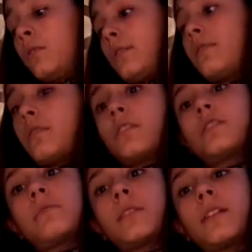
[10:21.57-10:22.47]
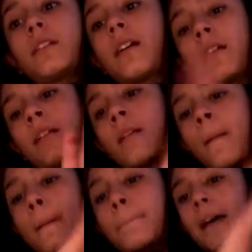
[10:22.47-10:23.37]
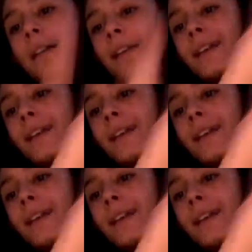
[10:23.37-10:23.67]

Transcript: if you think she's pretty or not. Bye